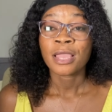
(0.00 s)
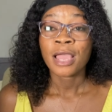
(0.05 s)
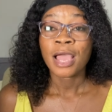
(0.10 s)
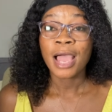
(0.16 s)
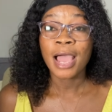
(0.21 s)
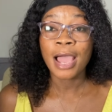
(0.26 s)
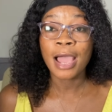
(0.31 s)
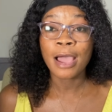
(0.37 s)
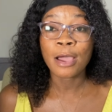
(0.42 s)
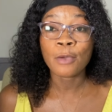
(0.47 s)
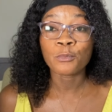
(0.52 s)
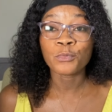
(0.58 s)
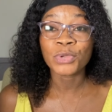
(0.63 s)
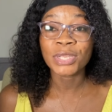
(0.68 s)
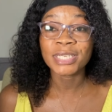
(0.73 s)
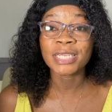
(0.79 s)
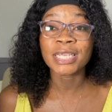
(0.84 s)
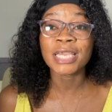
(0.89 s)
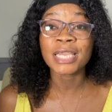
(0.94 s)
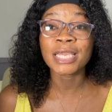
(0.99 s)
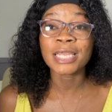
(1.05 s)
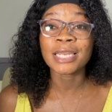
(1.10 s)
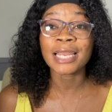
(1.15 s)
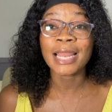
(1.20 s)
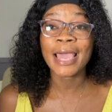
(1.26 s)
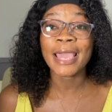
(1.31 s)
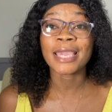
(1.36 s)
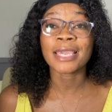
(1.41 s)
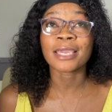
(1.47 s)

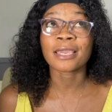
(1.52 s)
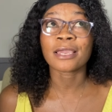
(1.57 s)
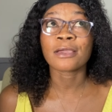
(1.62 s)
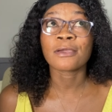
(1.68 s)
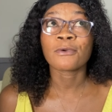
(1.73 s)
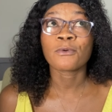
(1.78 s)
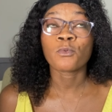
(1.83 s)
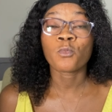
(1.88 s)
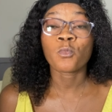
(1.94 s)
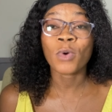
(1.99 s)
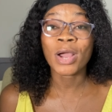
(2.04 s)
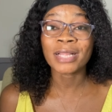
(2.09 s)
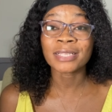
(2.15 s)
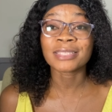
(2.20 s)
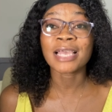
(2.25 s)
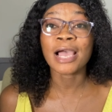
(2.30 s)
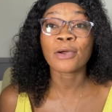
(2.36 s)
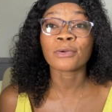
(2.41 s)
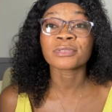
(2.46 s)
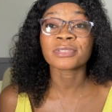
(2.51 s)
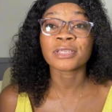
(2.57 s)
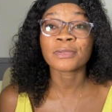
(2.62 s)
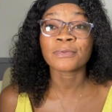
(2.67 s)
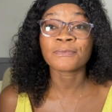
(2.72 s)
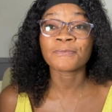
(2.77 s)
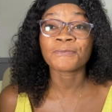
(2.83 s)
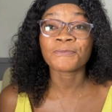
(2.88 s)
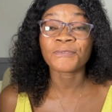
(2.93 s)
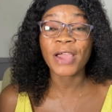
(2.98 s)
within like
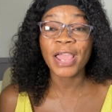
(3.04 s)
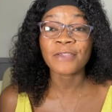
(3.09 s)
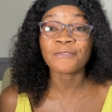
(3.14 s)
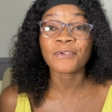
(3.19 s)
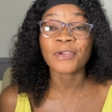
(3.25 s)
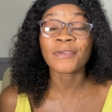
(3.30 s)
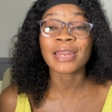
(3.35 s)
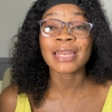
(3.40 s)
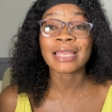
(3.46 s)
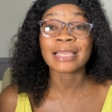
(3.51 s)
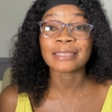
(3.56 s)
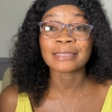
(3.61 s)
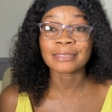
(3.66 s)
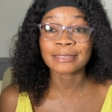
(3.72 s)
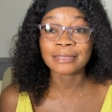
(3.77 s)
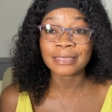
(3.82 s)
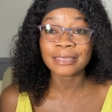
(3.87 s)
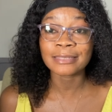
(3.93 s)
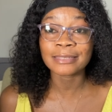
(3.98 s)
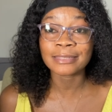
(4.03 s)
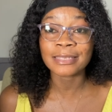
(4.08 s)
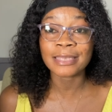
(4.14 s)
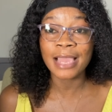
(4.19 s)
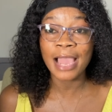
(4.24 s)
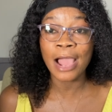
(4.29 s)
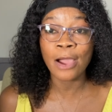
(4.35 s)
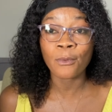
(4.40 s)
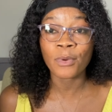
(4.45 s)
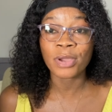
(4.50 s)

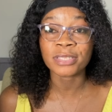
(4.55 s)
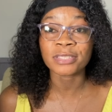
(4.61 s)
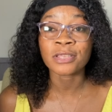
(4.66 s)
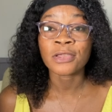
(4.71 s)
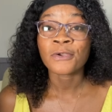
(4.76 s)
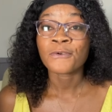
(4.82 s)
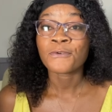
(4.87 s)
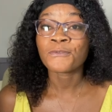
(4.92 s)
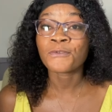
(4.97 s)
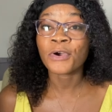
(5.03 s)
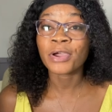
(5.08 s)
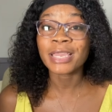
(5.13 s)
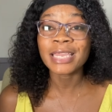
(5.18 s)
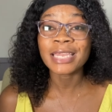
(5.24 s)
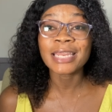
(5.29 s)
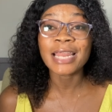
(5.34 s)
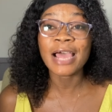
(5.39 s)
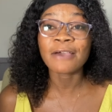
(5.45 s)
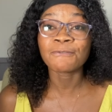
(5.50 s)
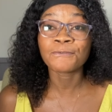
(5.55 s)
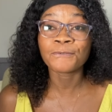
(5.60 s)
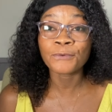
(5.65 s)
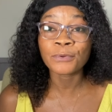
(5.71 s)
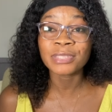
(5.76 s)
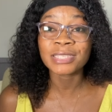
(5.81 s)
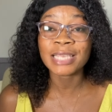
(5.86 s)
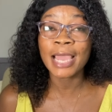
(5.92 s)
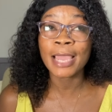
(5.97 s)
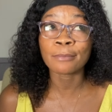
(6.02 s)
1,560 hours. For either
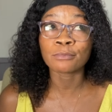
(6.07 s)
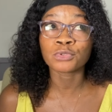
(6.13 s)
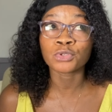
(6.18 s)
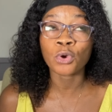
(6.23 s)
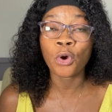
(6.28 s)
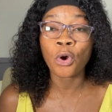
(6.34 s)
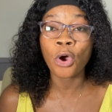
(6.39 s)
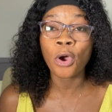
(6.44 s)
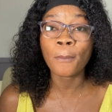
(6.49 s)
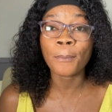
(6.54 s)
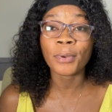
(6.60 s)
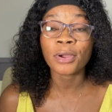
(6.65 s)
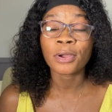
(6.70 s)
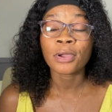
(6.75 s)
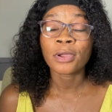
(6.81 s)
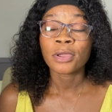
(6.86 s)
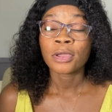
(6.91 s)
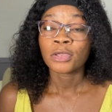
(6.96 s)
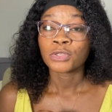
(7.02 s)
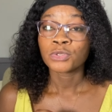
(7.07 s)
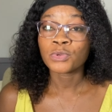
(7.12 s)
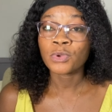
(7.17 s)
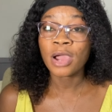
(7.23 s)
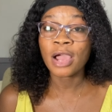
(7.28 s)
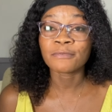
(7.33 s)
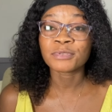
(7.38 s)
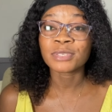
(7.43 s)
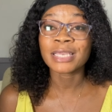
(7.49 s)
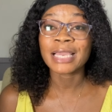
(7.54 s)
full-time job, you
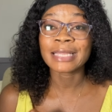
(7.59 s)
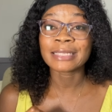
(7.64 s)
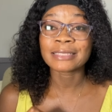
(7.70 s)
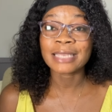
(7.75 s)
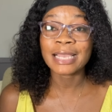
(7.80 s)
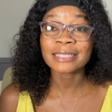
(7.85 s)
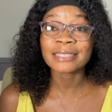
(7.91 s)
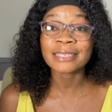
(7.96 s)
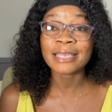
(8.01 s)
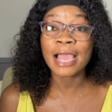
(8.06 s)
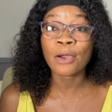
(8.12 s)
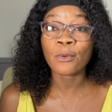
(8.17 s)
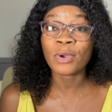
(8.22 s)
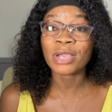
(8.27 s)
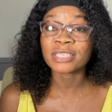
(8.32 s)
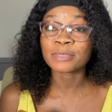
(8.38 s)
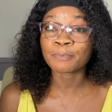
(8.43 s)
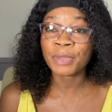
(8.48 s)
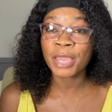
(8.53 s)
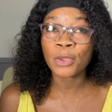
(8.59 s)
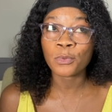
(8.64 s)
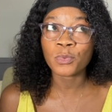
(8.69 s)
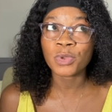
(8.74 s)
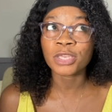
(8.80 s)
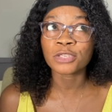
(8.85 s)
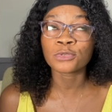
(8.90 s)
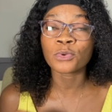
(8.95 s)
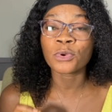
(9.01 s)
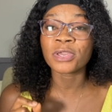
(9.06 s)
have to get 30 hours per
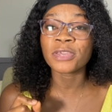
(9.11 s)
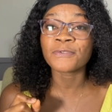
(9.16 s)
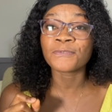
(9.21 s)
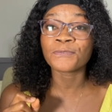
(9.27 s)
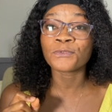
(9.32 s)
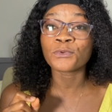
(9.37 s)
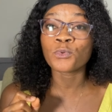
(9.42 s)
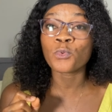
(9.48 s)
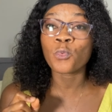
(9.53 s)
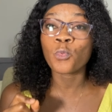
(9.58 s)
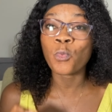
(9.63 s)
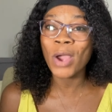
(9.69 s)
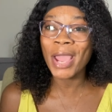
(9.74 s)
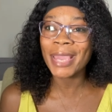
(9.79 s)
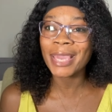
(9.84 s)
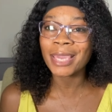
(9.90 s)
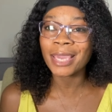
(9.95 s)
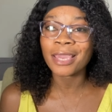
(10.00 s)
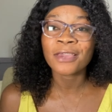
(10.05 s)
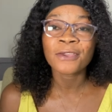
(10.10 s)
week. So if you work